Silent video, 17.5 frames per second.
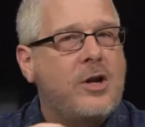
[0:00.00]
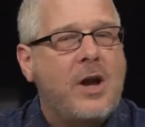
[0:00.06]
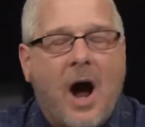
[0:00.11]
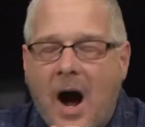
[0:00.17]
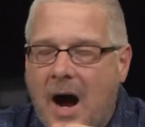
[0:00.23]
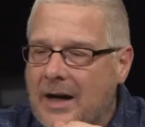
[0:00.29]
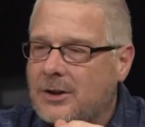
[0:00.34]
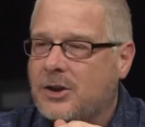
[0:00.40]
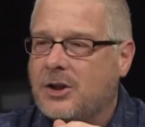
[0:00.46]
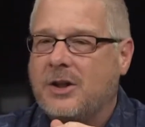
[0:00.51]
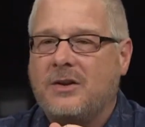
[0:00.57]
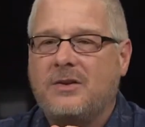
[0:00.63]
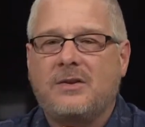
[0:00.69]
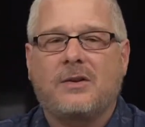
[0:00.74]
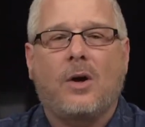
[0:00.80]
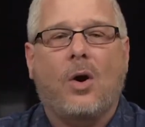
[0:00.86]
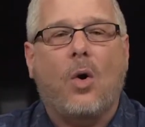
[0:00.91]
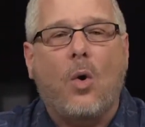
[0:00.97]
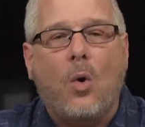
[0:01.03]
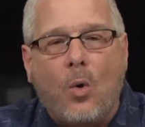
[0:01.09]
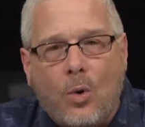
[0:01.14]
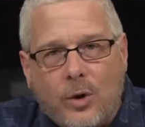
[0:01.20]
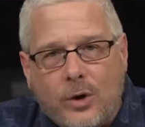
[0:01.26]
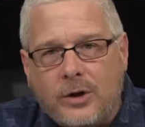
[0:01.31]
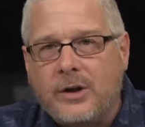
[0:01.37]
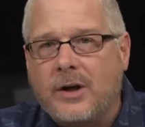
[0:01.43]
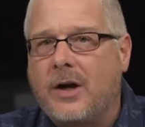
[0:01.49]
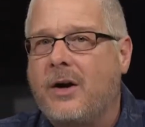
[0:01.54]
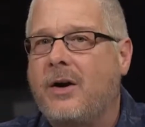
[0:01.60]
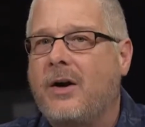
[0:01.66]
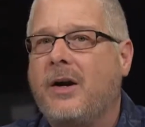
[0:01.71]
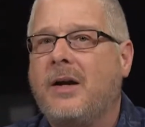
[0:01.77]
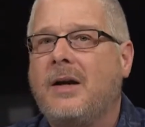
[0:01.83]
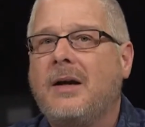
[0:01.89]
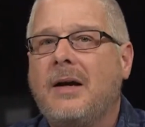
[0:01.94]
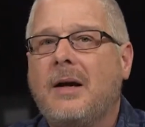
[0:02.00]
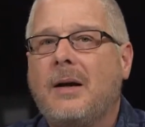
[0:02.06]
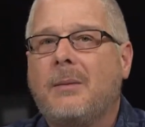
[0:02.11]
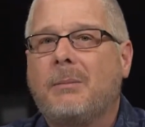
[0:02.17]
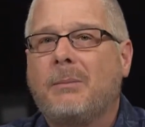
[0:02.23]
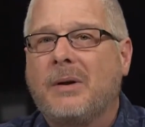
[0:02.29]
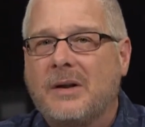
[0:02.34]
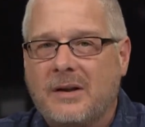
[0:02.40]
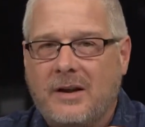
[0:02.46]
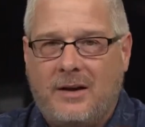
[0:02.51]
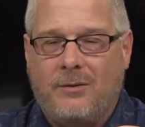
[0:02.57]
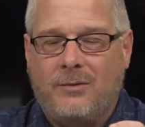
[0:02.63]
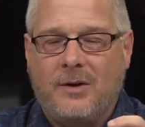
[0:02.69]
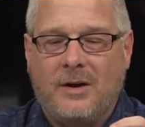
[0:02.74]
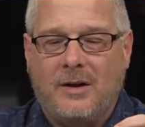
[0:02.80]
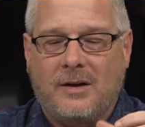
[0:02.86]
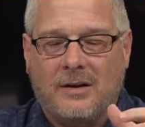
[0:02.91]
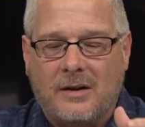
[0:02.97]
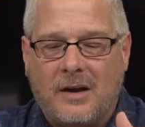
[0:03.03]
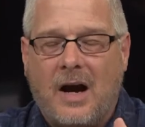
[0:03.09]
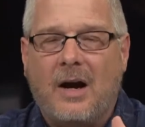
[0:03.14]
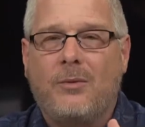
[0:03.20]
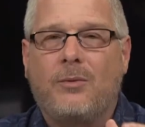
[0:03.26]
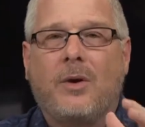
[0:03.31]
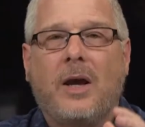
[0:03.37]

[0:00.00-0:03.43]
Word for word: not just to ordinary believing life.